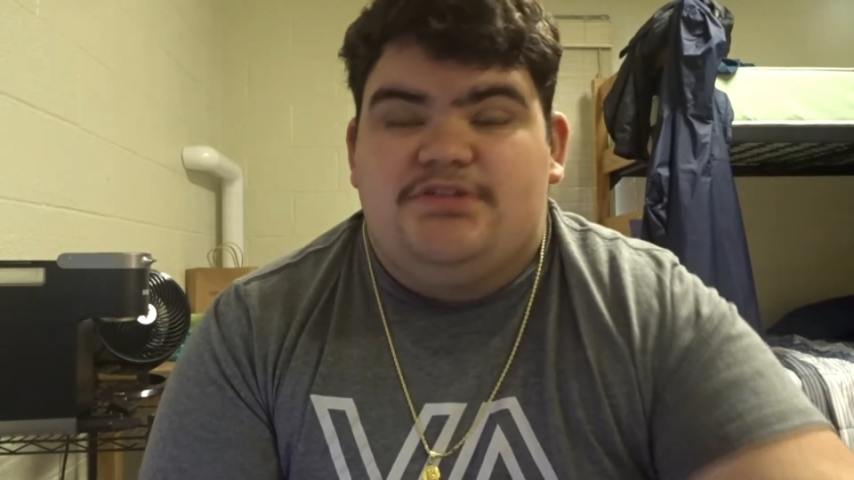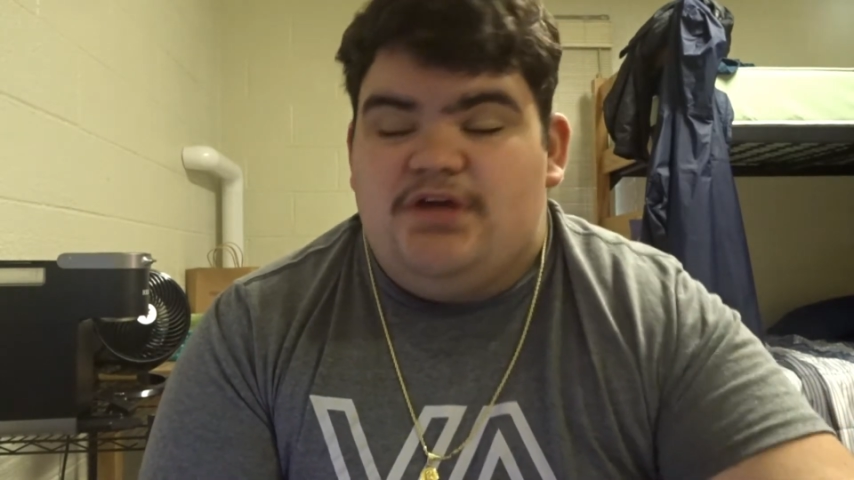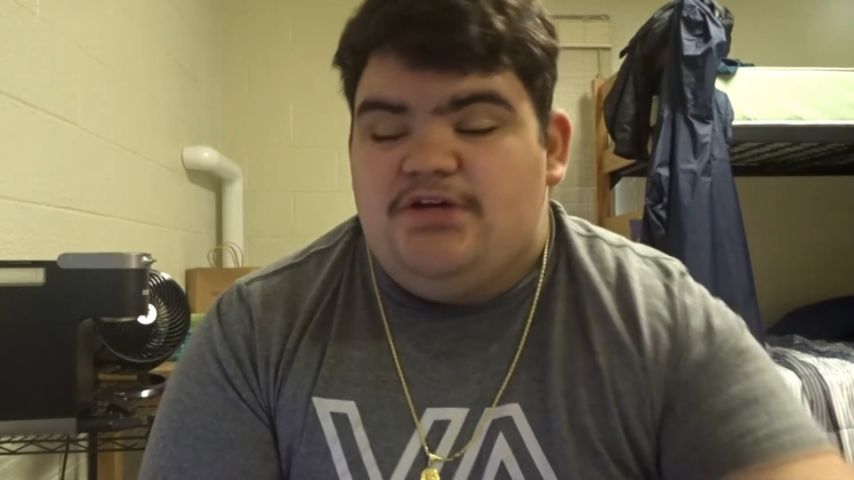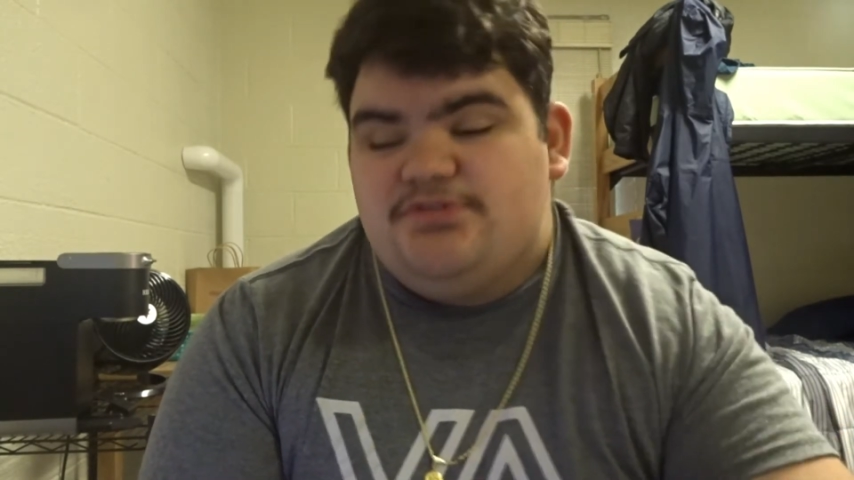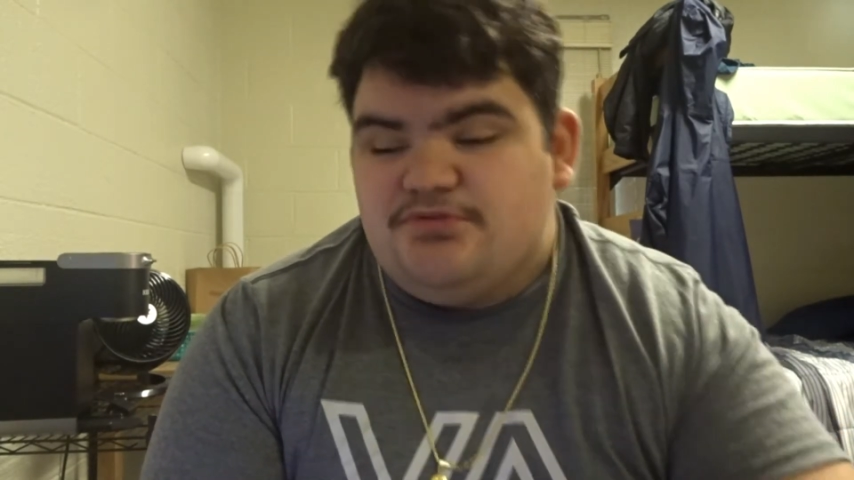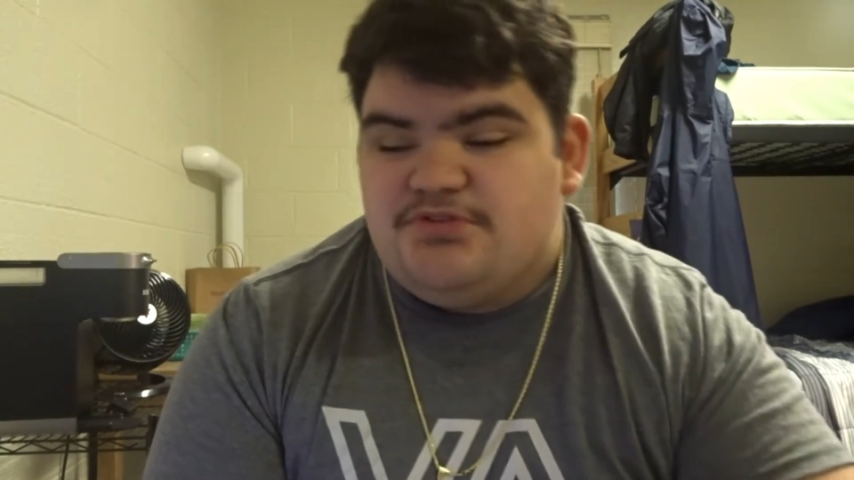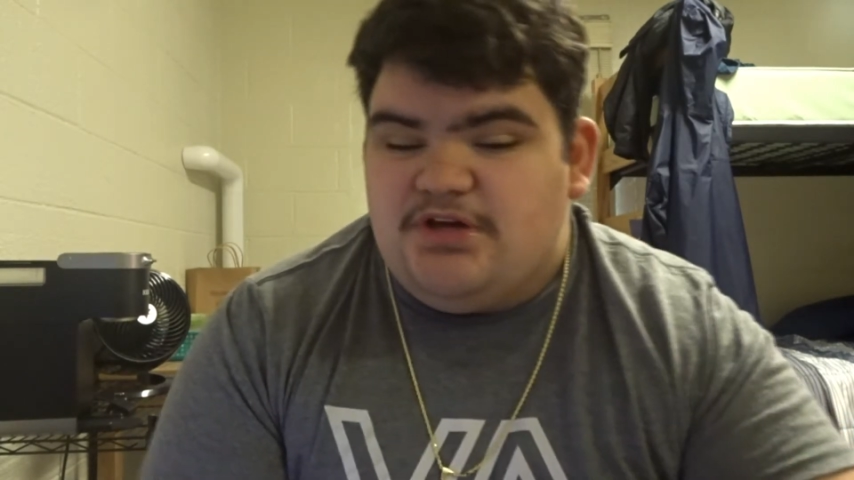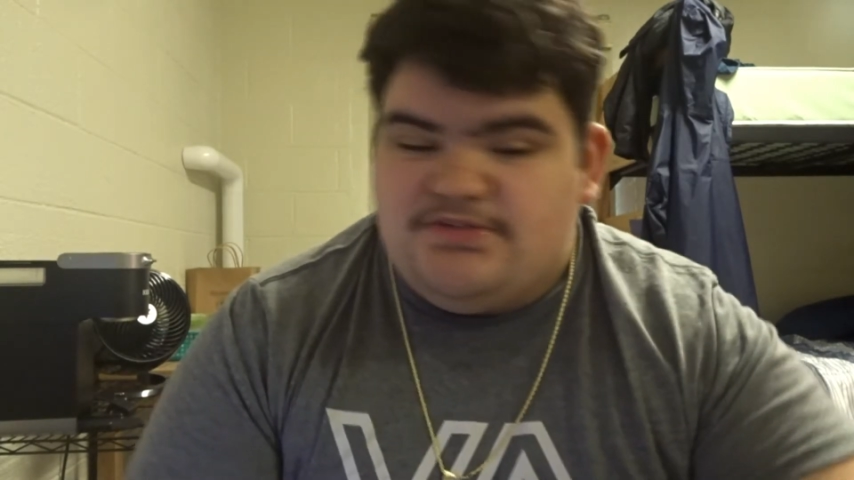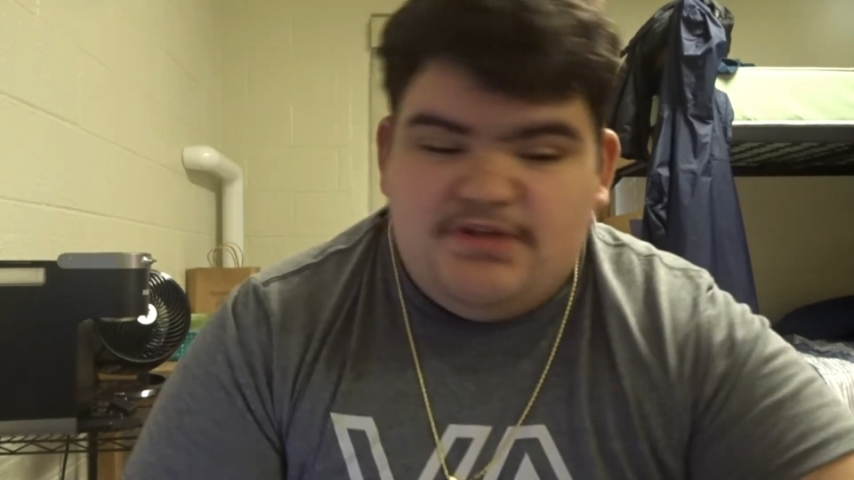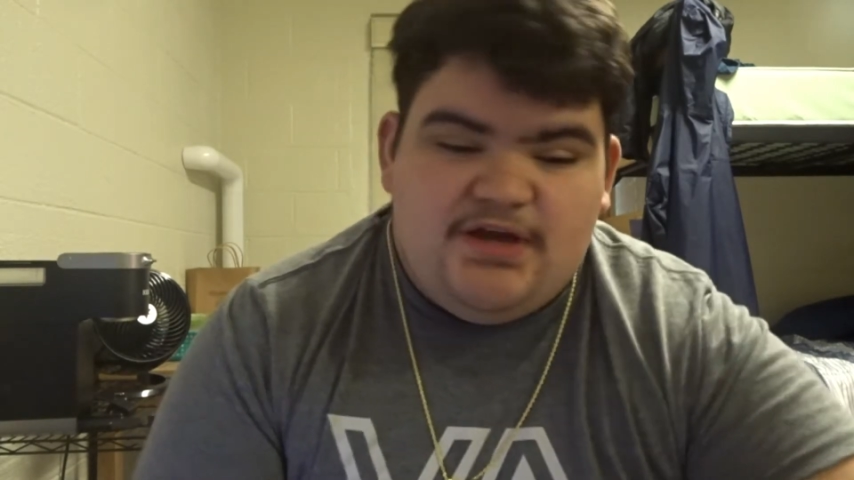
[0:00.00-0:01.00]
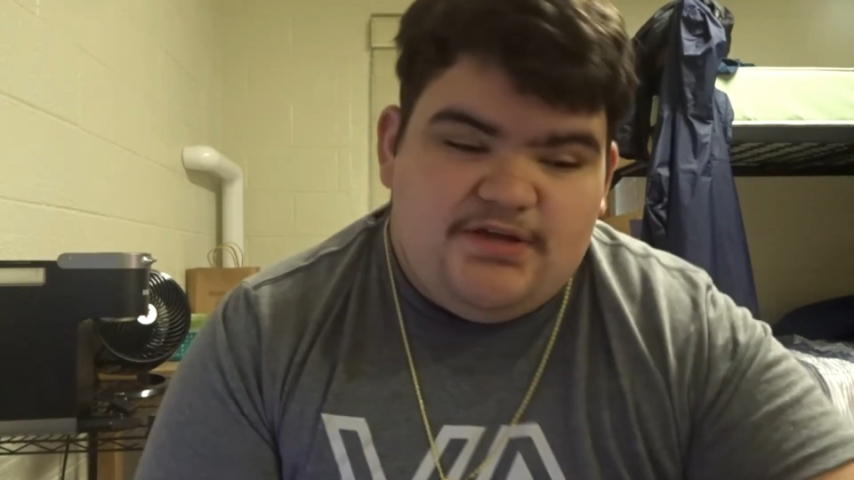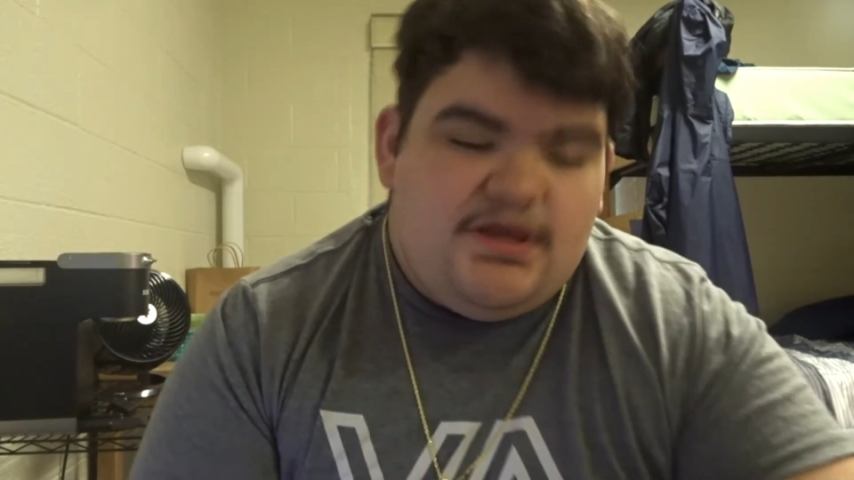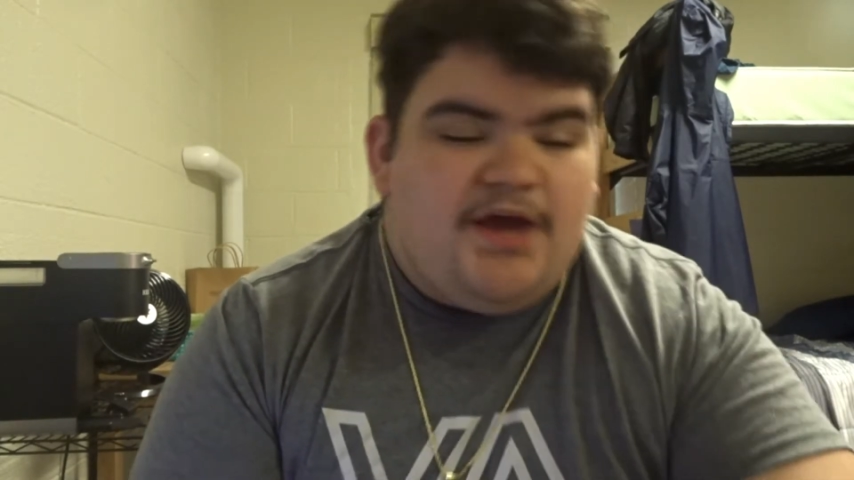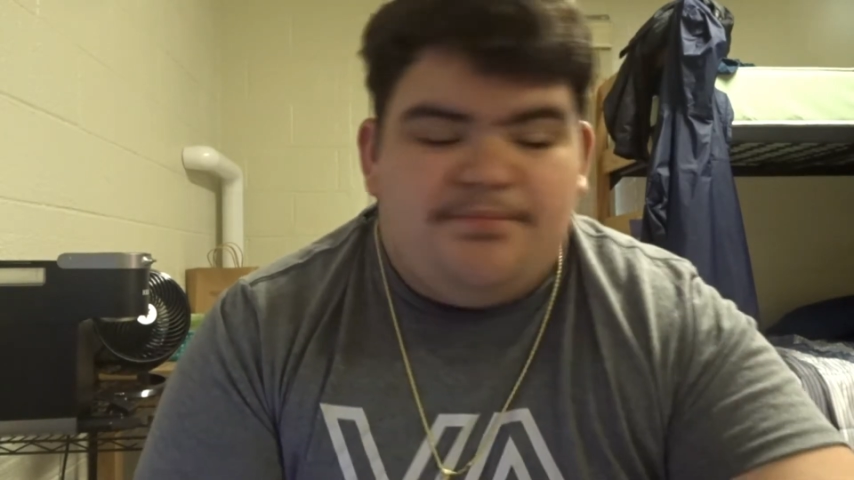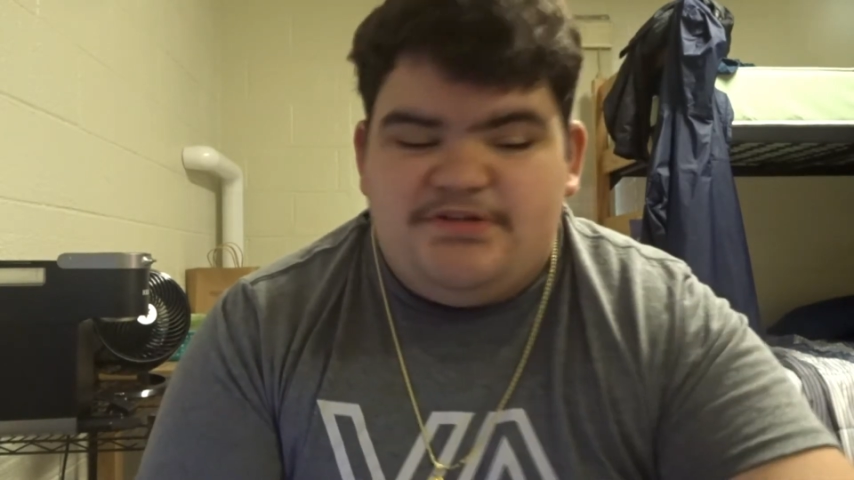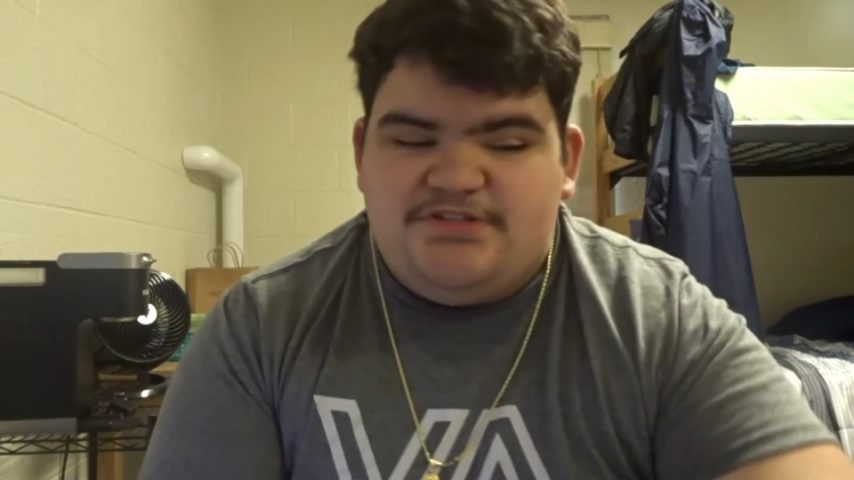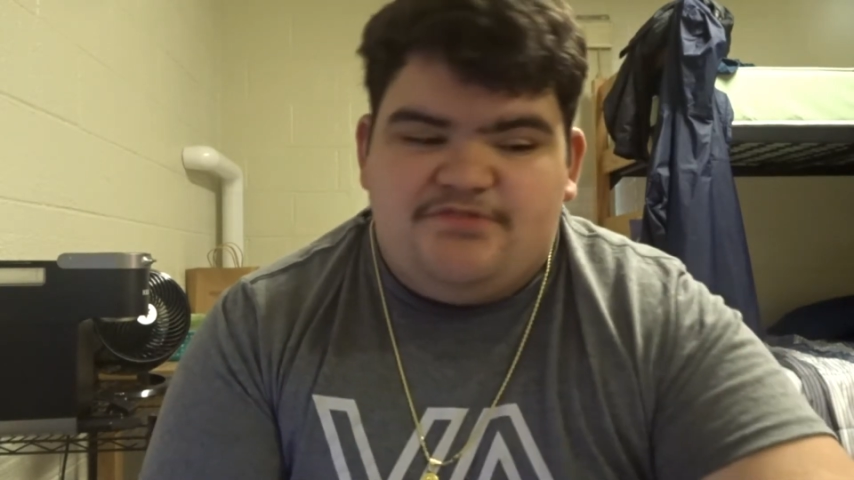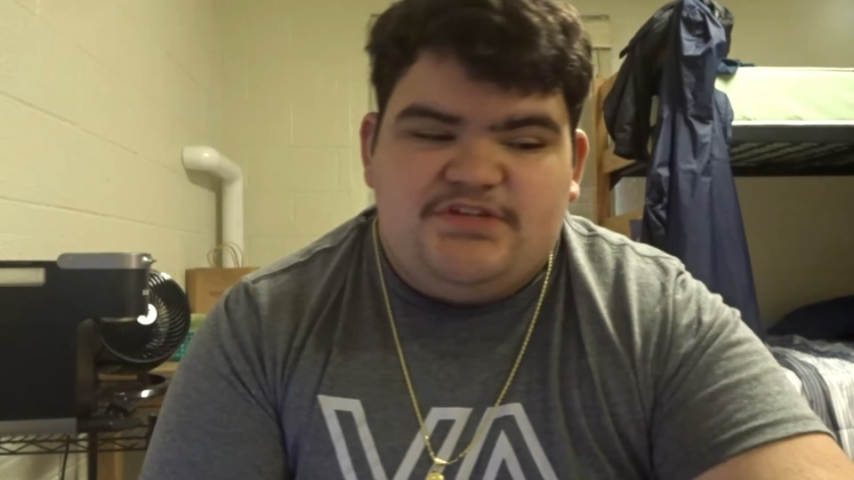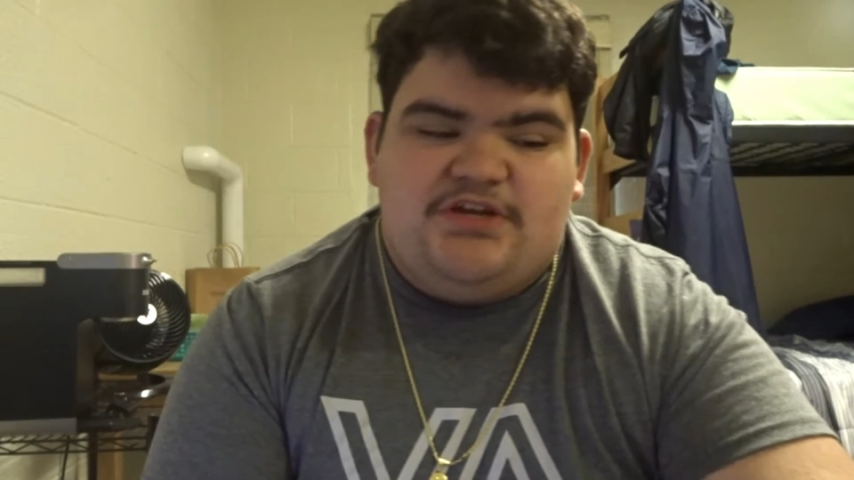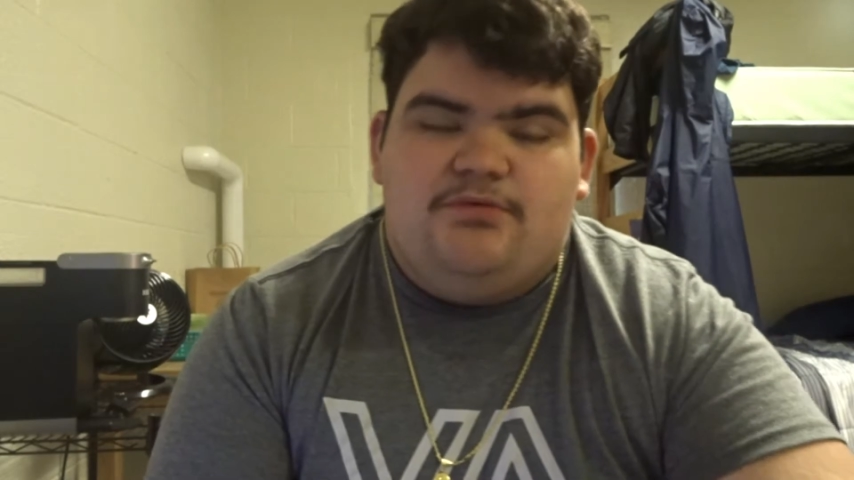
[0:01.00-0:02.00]
that I told you guys that I had my
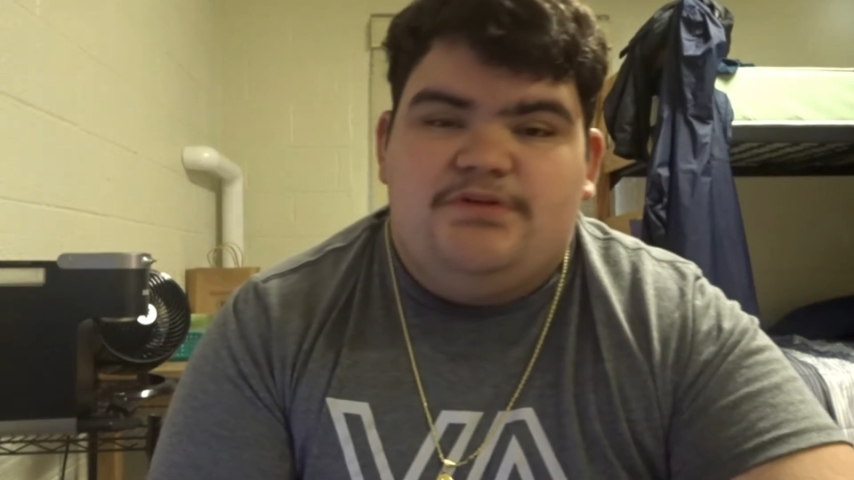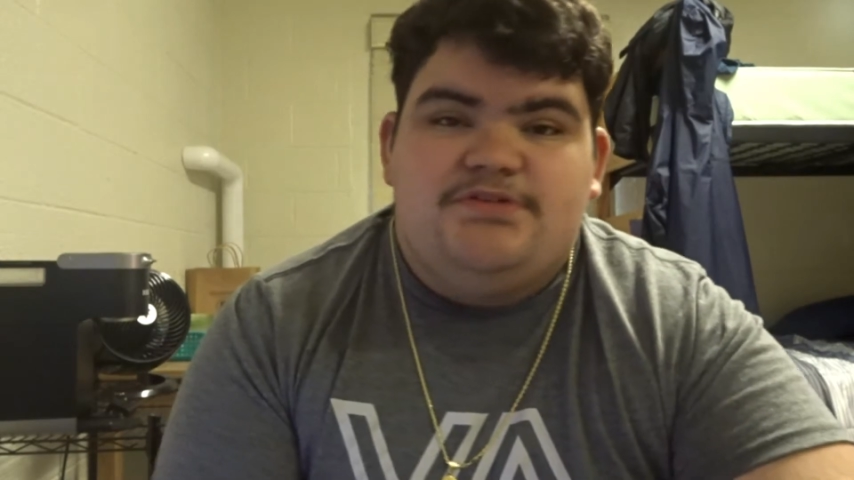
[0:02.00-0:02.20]
stuff taken away,